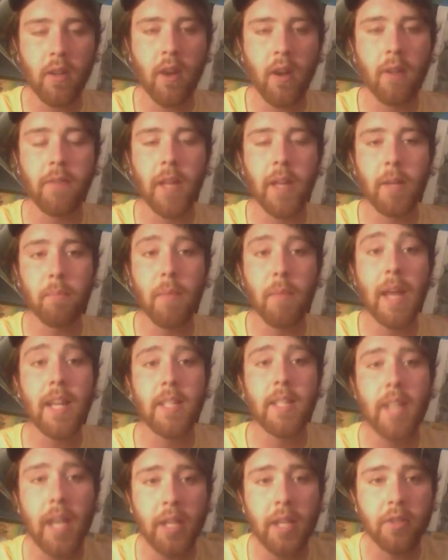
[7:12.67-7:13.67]
of like
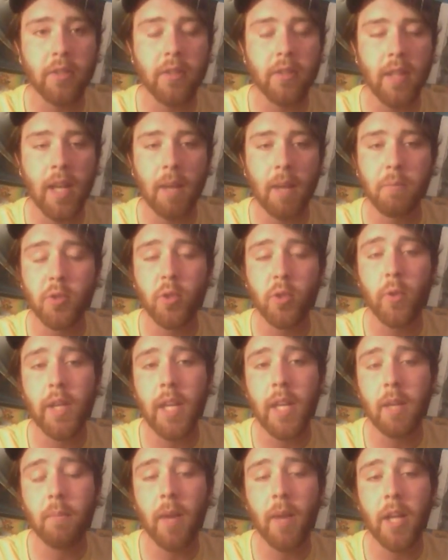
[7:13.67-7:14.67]
meditation that I'm
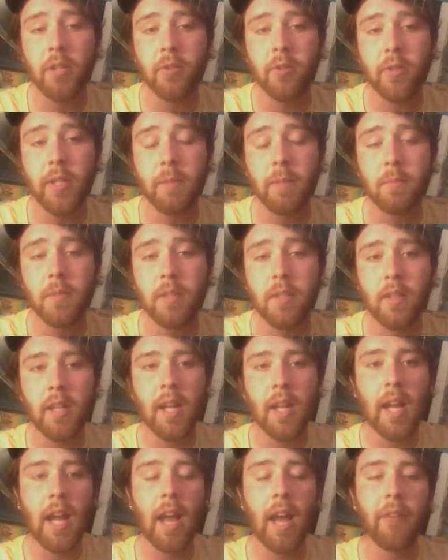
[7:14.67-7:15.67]
doing in my dreams,
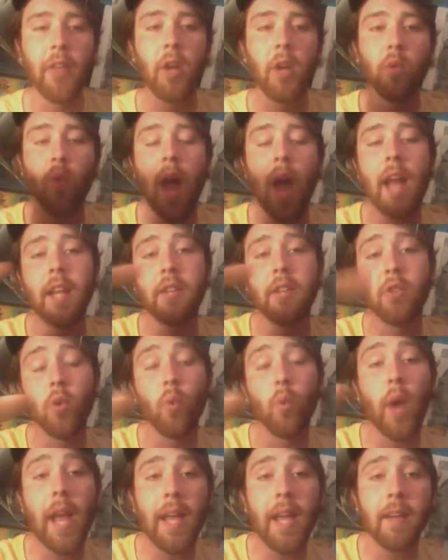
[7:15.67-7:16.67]
and then riding the
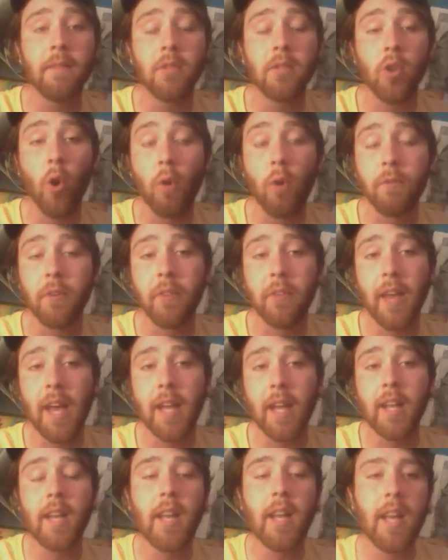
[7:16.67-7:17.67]
waves over
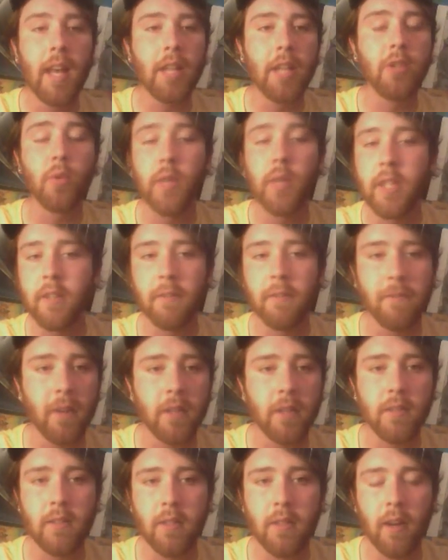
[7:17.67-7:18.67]
that and doing the
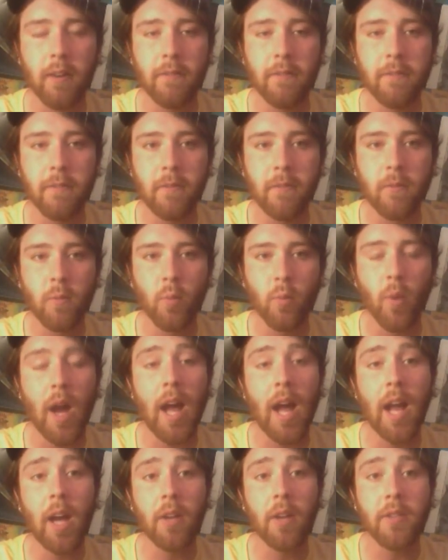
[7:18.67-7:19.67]
fun stuff
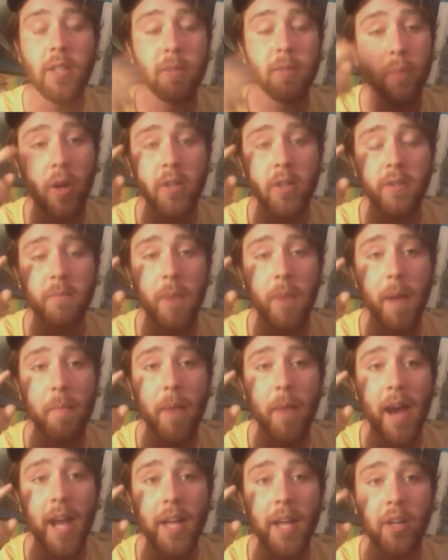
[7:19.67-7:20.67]
while these parts of my
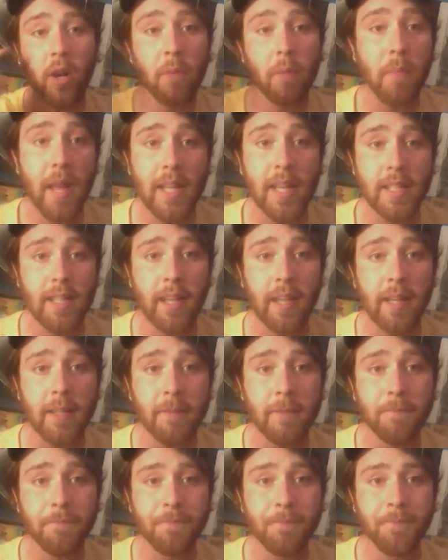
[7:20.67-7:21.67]
mind are
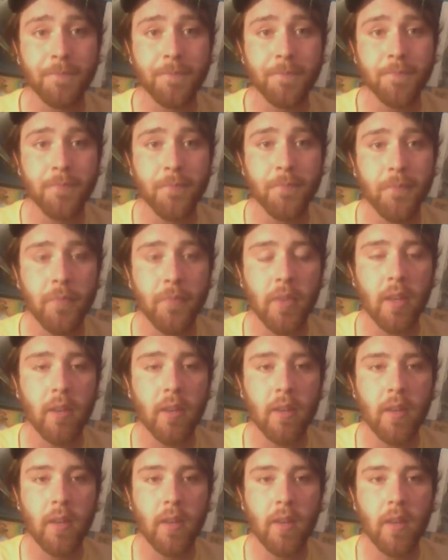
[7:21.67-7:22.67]
meditating.
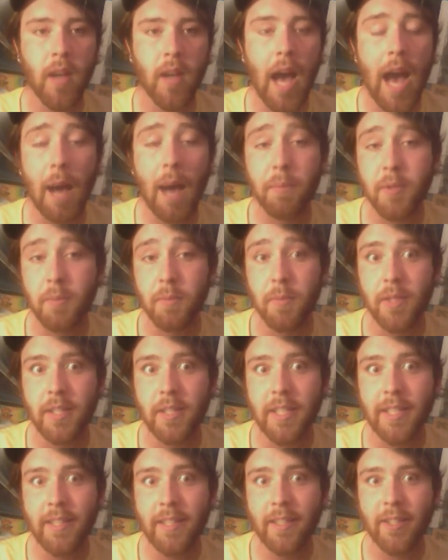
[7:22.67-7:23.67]

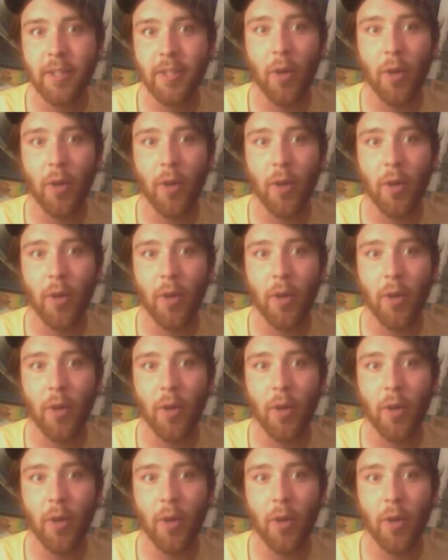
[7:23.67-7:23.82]
Optimally,